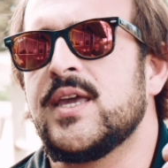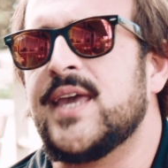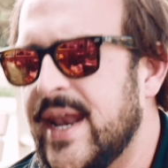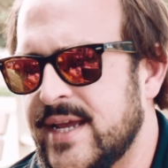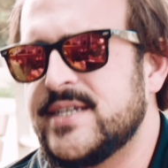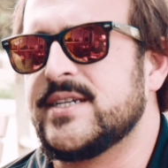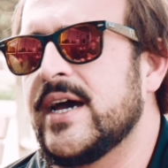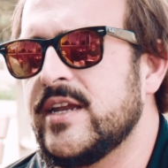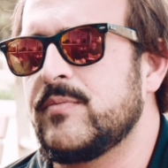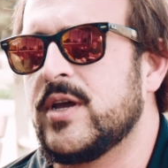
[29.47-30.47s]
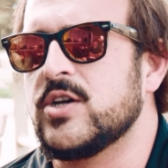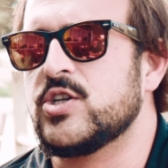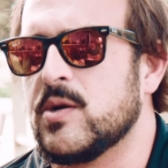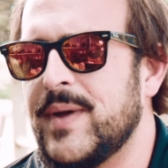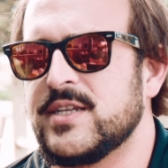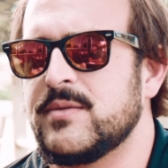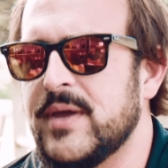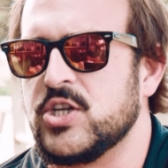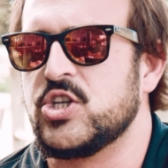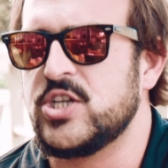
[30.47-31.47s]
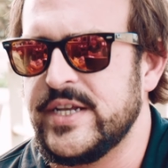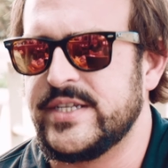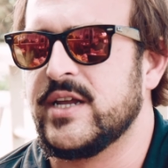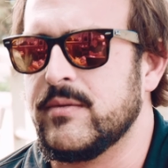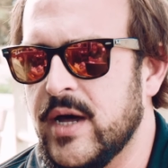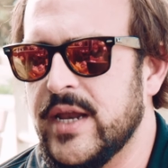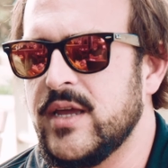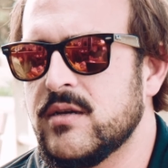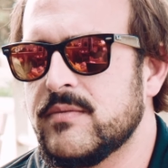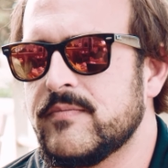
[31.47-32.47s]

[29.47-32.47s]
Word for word: get excited because you're about to make a shit ton of money.